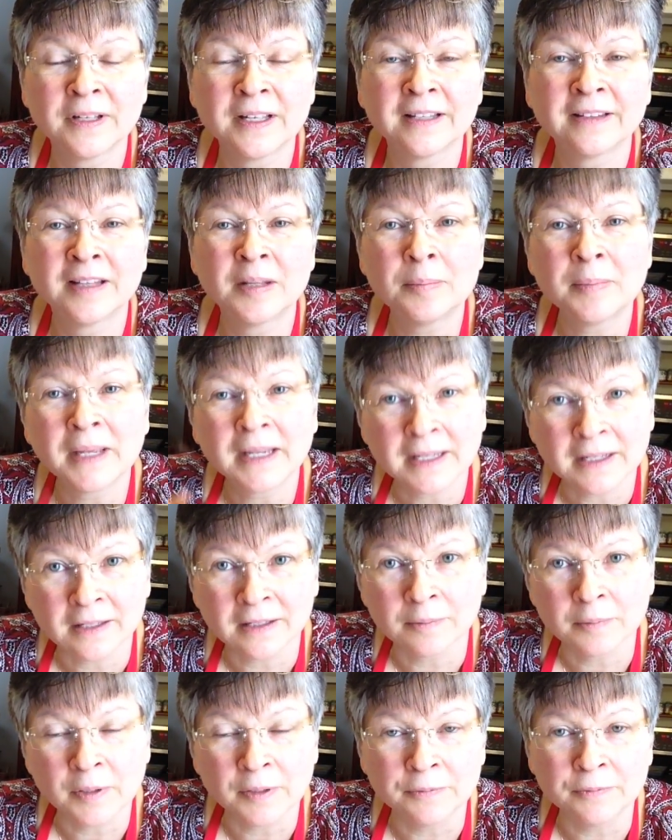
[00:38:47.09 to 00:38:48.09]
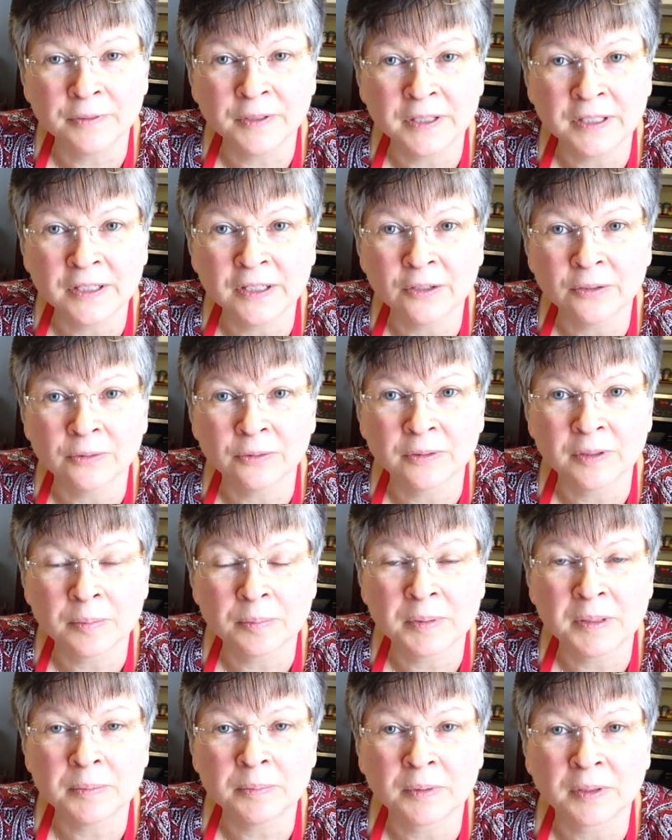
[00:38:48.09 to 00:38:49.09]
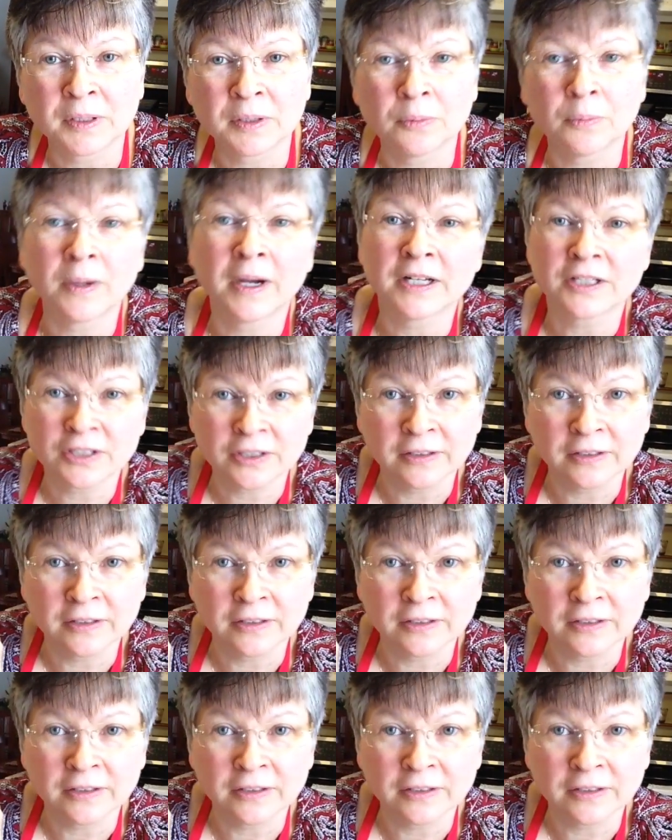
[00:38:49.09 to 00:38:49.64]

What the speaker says: they make it a video that people can watch,